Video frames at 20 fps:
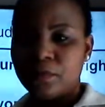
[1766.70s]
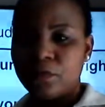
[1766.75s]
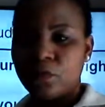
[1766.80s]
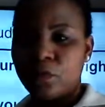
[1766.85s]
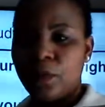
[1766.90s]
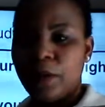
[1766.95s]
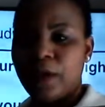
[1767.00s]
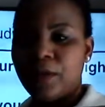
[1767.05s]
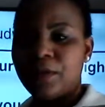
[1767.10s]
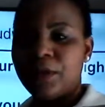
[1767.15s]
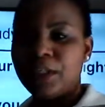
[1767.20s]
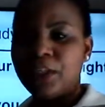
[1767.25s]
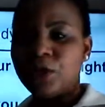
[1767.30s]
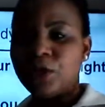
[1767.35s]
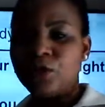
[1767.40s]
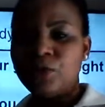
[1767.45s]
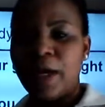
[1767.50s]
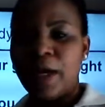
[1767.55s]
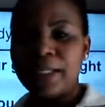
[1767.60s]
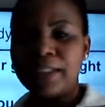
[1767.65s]
Where are
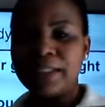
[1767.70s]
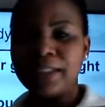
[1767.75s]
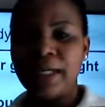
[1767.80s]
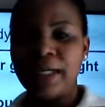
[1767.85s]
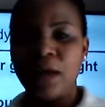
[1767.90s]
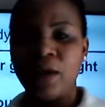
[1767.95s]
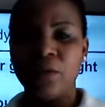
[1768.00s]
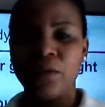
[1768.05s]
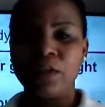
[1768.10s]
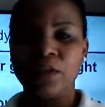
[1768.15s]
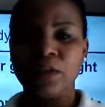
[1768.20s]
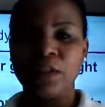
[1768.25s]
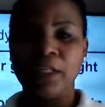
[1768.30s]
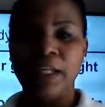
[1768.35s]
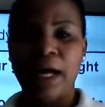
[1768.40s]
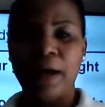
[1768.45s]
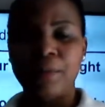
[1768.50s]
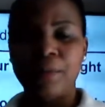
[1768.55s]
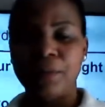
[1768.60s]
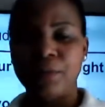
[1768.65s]
you right now? What's going to
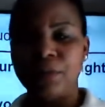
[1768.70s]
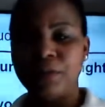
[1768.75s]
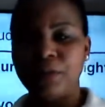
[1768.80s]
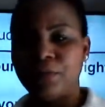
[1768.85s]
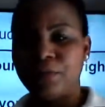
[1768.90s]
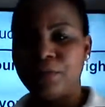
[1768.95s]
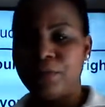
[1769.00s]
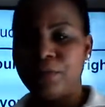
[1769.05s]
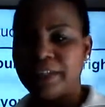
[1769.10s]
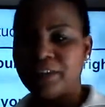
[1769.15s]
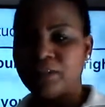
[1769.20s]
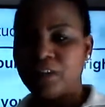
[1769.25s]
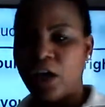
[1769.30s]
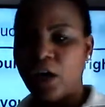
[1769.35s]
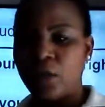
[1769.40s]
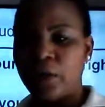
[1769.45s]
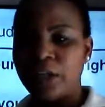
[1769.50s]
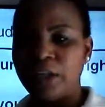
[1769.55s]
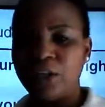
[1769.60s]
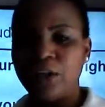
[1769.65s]
happen with your French?
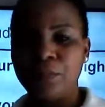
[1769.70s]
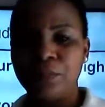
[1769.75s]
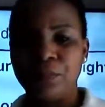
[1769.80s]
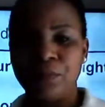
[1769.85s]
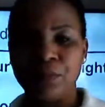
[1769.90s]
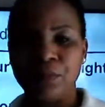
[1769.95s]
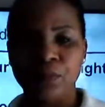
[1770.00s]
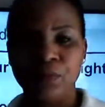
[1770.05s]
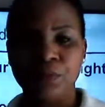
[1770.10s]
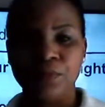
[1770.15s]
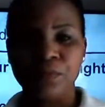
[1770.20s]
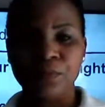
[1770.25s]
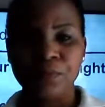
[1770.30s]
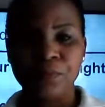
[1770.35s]
How can you improve?